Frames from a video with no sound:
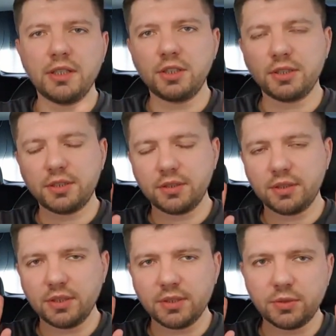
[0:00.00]
I just
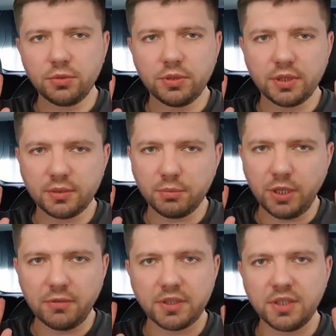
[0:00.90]
understood that
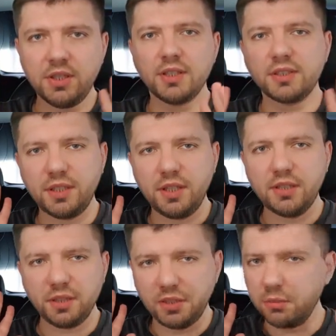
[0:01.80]
my fatigue has
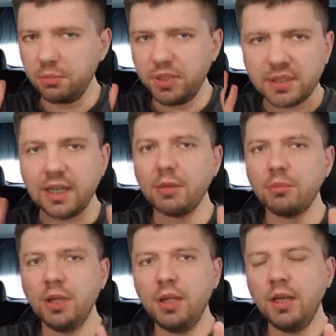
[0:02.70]
kicked in big time,